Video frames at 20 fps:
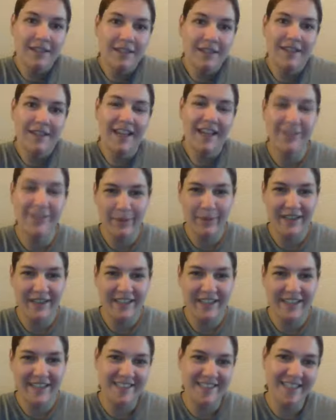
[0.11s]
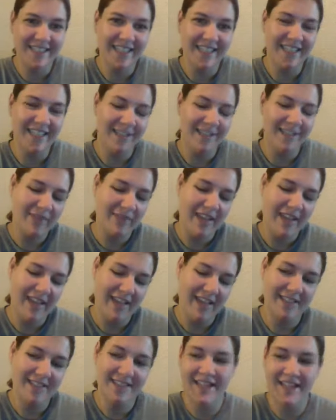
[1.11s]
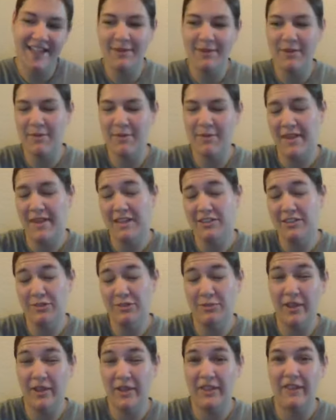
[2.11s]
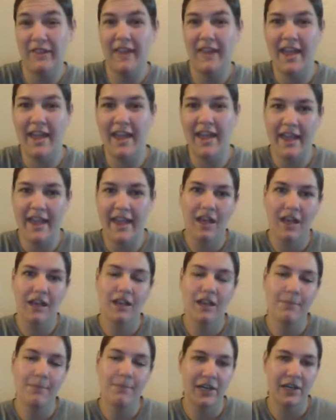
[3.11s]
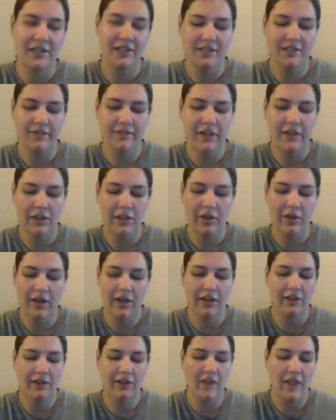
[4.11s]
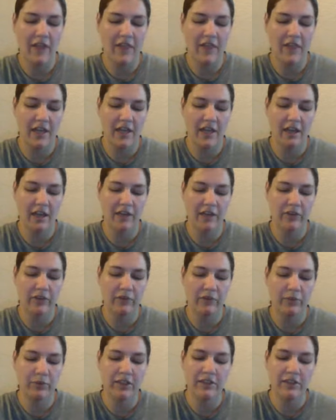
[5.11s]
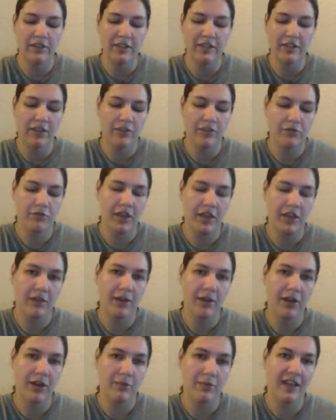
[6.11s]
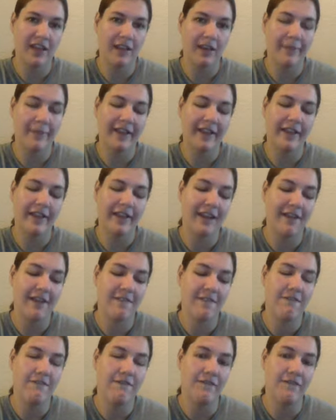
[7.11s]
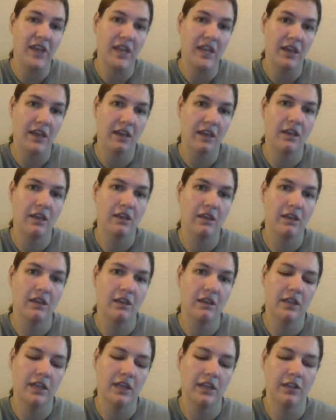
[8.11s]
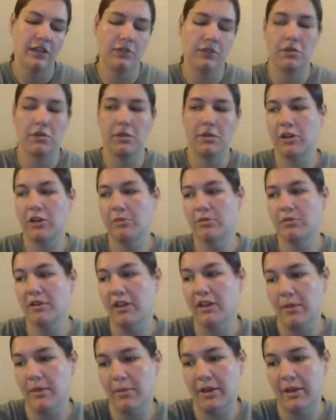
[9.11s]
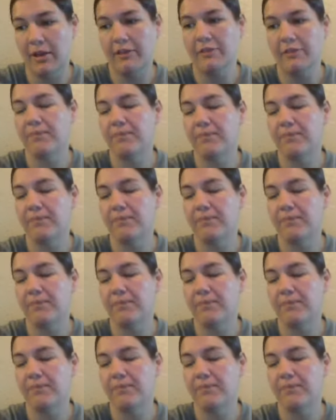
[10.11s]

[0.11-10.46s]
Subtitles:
Hey everybody, it's Danny, and today I'm coming at you with a comparison video of a real Naked 3 by Urban Decay palette and a fake Naked 3 by Urban Decay palette.